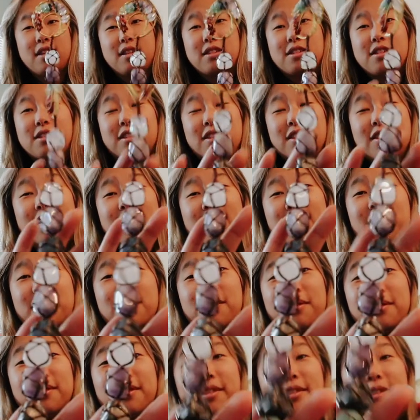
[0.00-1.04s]
So isn't that
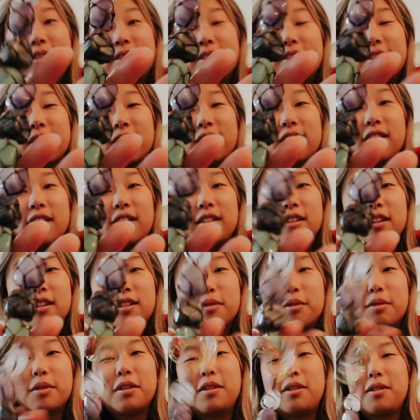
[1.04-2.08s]
cool? Like
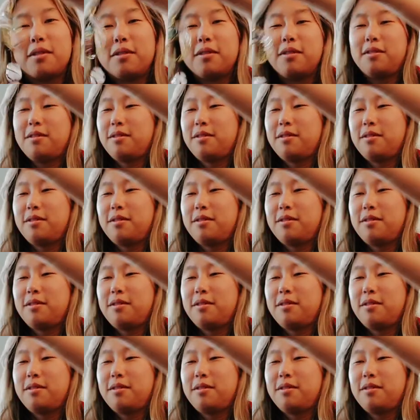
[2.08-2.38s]
that's really cool. You